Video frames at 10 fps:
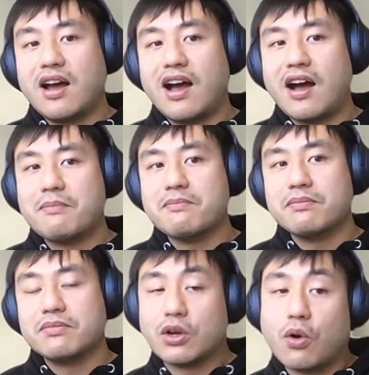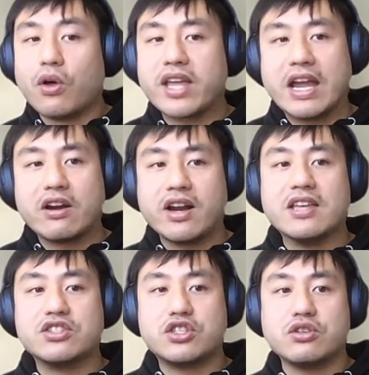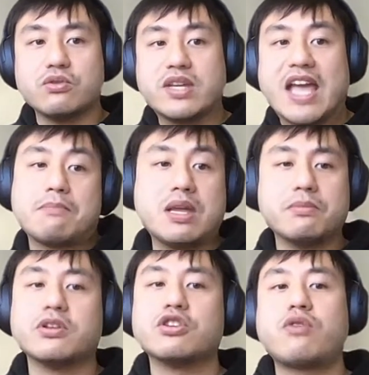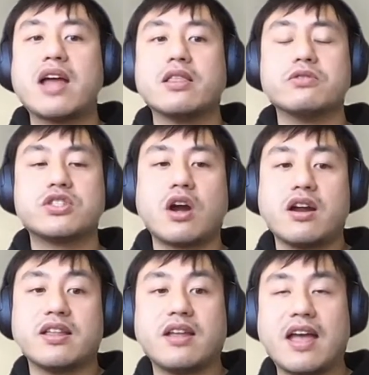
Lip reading: The goal here is to get people to try Lodestar,